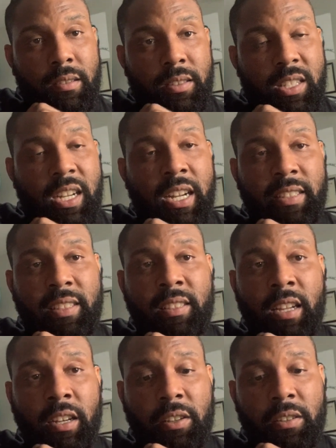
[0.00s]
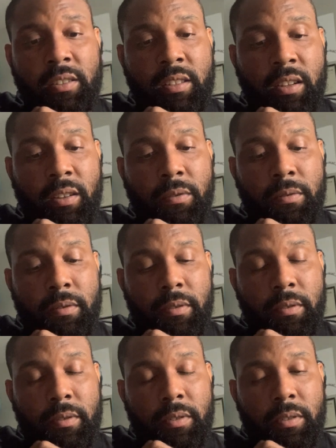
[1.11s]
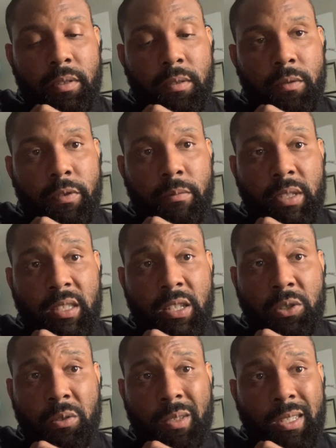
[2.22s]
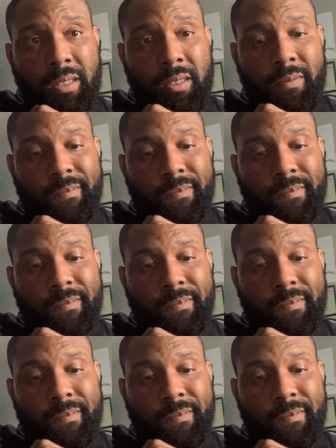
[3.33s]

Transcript: to unstuck yourself from this situation.